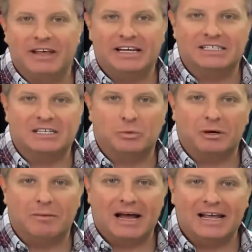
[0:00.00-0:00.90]
Vegas is one
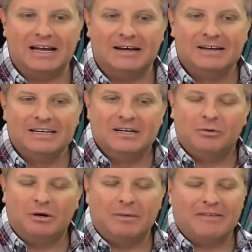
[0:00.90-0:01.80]
of my uh,
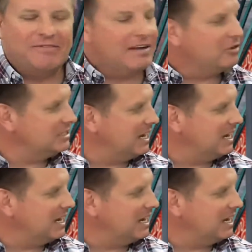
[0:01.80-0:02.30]
one of my favorite